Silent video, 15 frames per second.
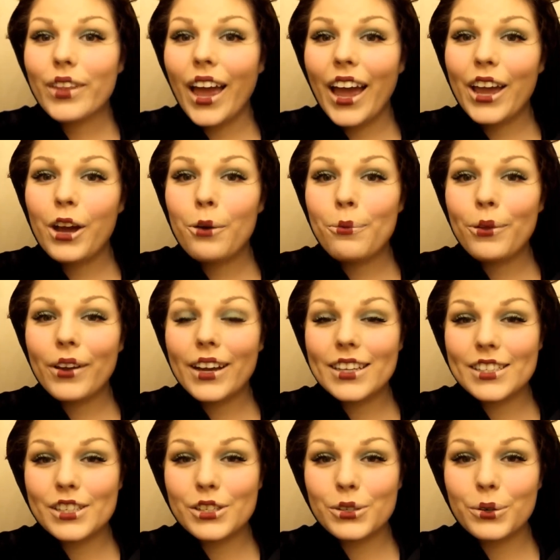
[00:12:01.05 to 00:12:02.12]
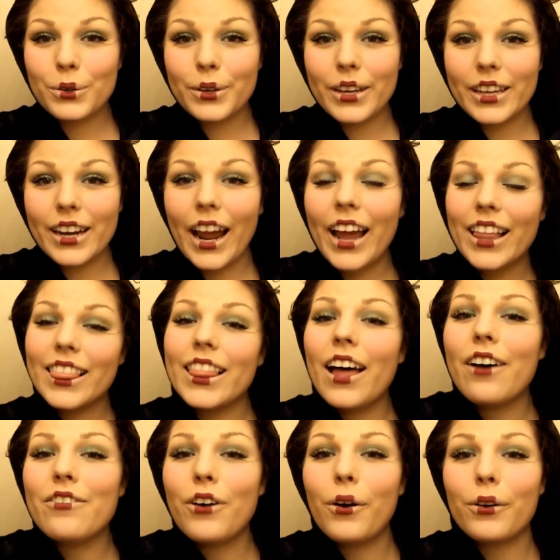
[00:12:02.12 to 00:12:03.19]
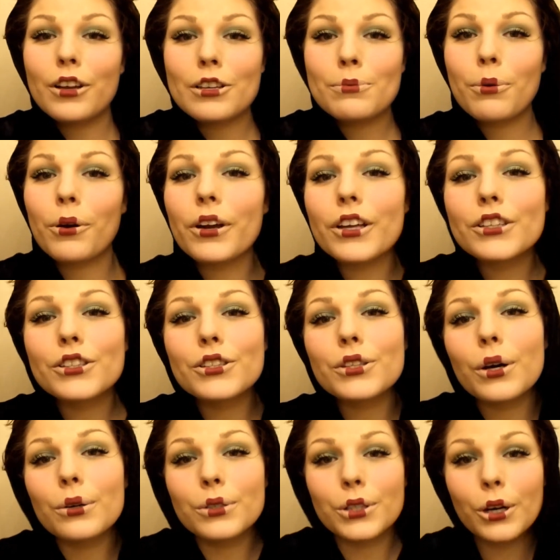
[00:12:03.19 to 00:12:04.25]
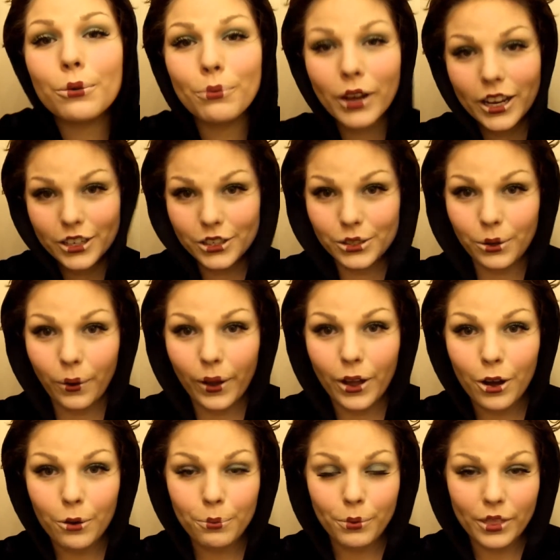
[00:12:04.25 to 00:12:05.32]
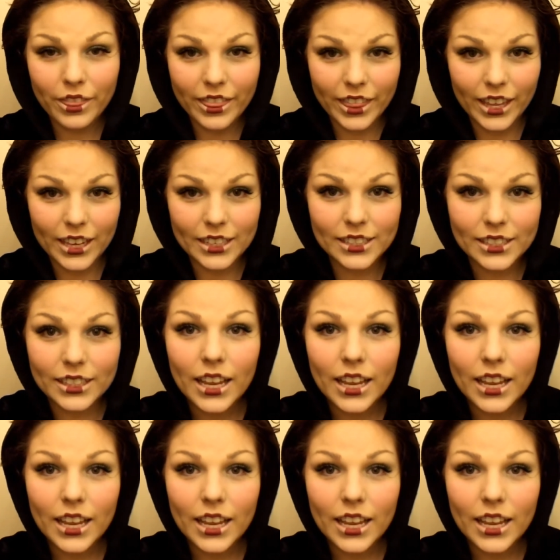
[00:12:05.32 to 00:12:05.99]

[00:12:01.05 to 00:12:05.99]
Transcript: I hope you guys enjoyed. I love Hocus Pocus so much, so I hope this